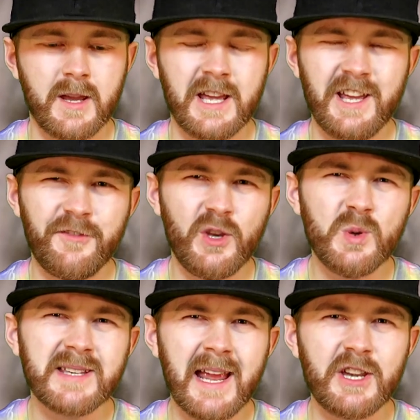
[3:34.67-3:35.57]
If you
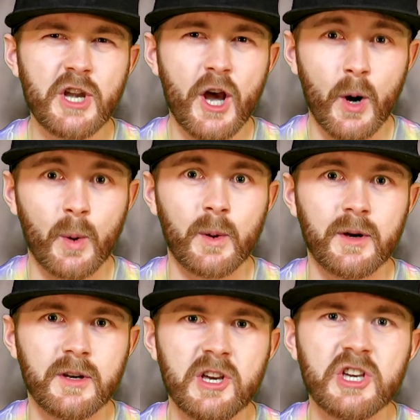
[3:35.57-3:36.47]
say no,
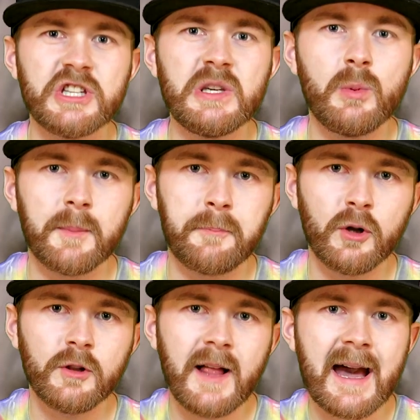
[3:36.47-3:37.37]
she will
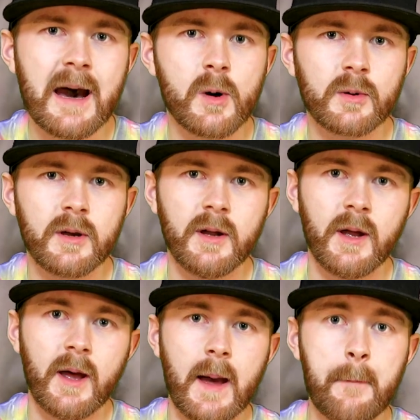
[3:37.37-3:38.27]
pull out
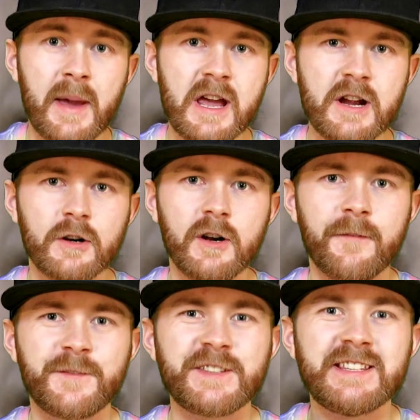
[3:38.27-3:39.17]
a pair
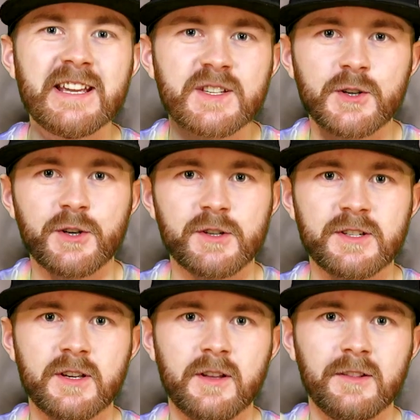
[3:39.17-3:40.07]
of
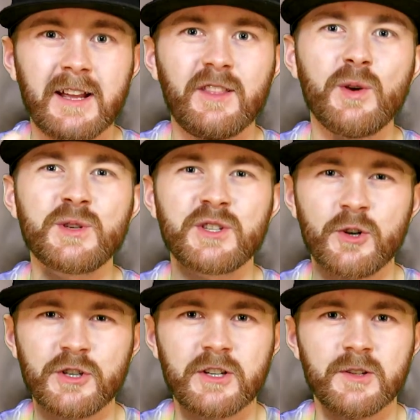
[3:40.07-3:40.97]
scissors, like those
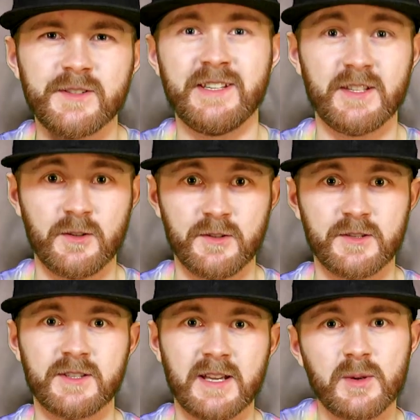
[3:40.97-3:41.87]
surgical
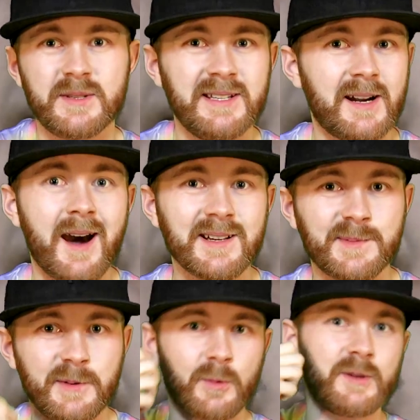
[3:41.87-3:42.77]
scissors that you see at a
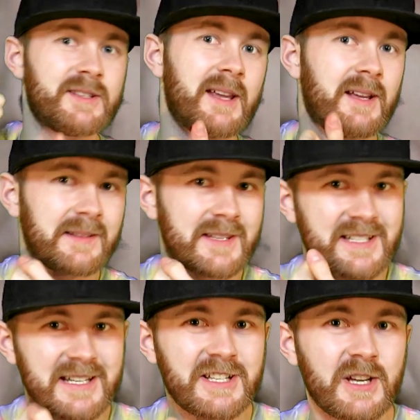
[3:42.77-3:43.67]
hospital, which they cut the
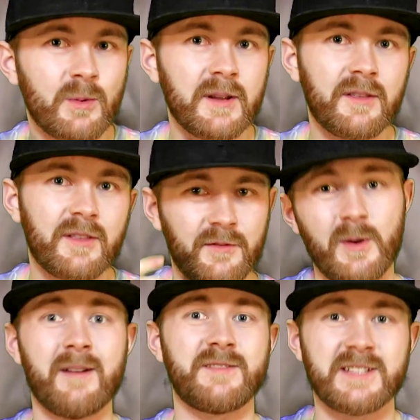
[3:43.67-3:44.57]
stitching with if you
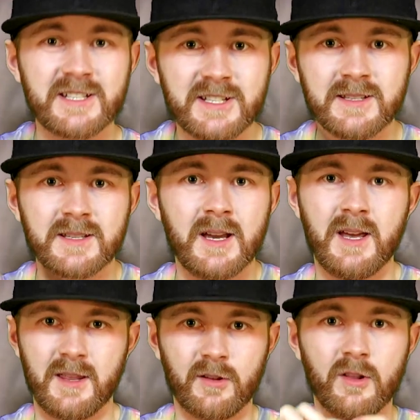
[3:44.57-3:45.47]
have stitches,
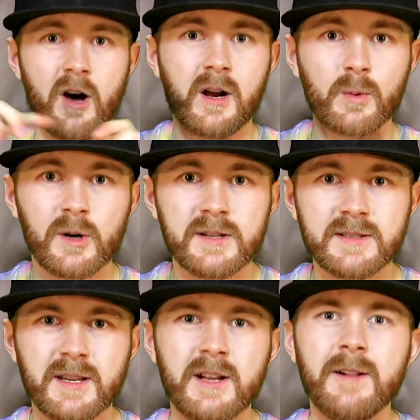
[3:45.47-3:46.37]
the long
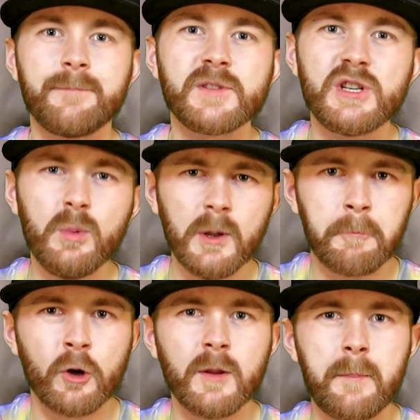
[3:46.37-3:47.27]
ones. She will
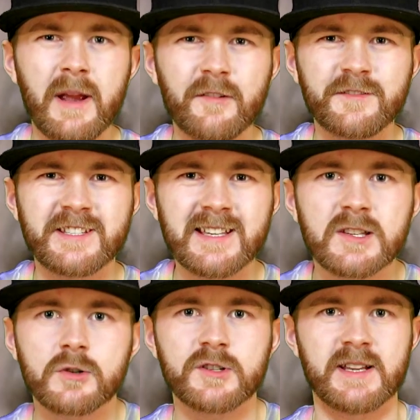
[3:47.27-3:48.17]
pull a pair of
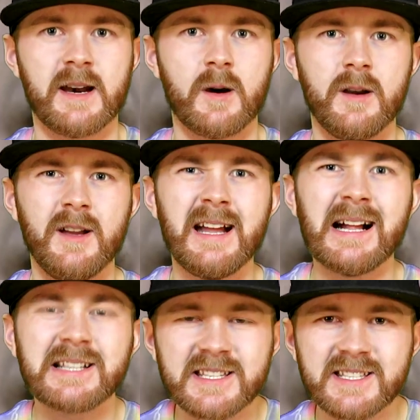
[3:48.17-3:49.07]
scissors out
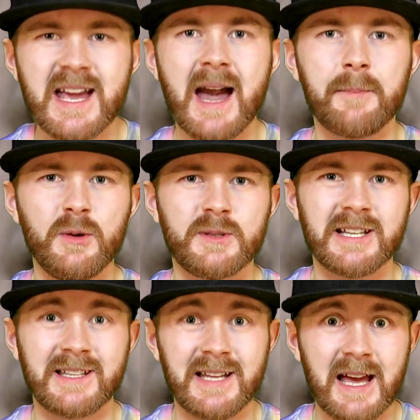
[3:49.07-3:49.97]
and stab you
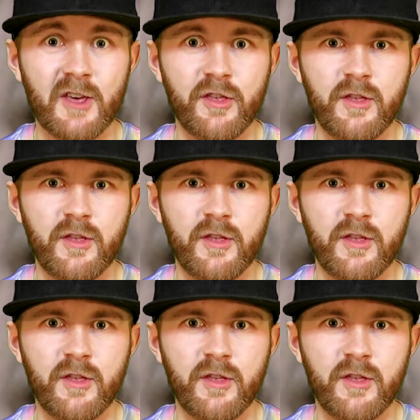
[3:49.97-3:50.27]
to death.